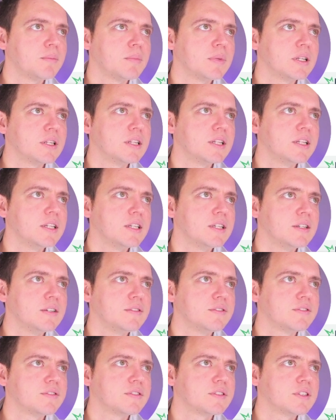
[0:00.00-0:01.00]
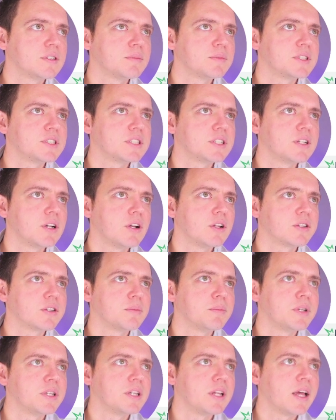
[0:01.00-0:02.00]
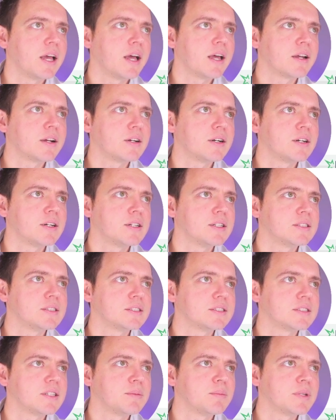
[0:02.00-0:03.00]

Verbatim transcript: believe, let me see, ultimate add-ons.